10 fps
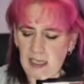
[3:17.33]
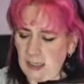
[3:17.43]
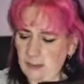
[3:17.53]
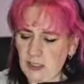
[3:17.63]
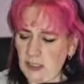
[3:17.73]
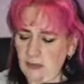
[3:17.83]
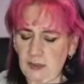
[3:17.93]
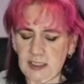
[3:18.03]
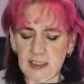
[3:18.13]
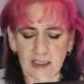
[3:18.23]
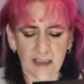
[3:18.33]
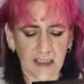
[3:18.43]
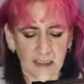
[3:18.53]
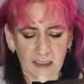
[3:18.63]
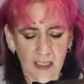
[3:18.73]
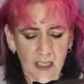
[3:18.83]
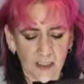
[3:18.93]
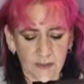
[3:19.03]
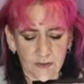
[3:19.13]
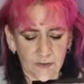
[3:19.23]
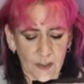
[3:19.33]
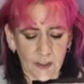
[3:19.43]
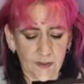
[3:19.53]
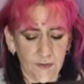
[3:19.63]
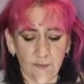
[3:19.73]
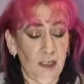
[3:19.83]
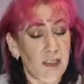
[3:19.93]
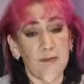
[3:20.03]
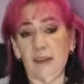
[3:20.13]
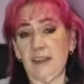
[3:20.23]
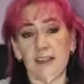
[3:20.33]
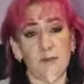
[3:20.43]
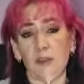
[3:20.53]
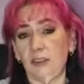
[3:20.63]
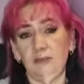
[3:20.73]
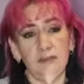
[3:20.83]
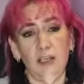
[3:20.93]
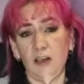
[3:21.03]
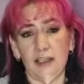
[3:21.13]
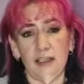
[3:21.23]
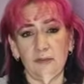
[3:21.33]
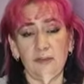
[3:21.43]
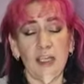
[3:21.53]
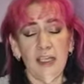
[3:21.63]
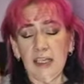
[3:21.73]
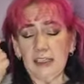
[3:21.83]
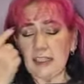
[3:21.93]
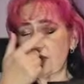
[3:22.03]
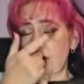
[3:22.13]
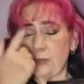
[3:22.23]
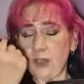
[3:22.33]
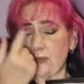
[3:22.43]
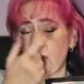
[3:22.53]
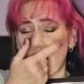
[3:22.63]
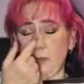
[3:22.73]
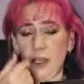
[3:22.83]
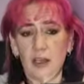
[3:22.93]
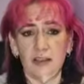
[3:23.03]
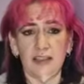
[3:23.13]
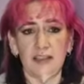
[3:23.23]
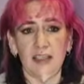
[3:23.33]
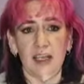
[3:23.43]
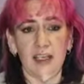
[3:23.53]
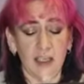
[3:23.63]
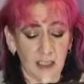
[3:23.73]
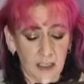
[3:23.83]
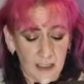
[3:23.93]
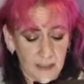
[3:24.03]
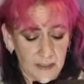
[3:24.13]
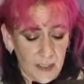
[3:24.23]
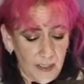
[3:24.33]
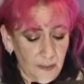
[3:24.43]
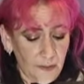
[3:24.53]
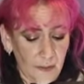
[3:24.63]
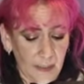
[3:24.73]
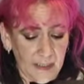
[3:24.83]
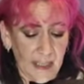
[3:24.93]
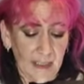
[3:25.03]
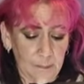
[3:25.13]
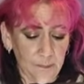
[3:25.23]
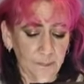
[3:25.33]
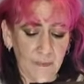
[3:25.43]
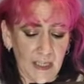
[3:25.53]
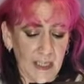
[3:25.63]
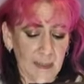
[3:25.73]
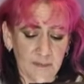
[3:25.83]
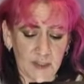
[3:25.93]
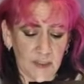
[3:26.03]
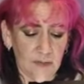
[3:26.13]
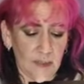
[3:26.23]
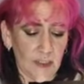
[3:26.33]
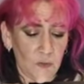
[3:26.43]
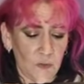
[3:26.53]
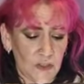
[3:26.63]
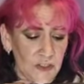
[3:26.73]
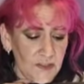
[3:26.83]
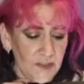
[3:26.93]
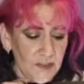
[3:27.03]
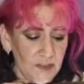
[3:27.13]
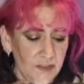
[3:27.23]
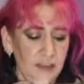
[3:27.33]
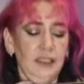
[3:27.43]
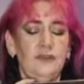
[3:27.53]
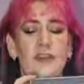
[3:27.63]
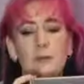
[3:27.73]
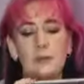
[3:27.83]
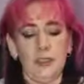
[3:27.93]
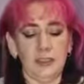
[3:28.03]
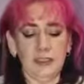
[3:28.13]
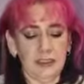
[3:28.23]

Absolutely stunning. I couldn't recommend this one high enough. It's actually what I've got on my eyes today. So, yeah, absolutely gorgeous. Love that one.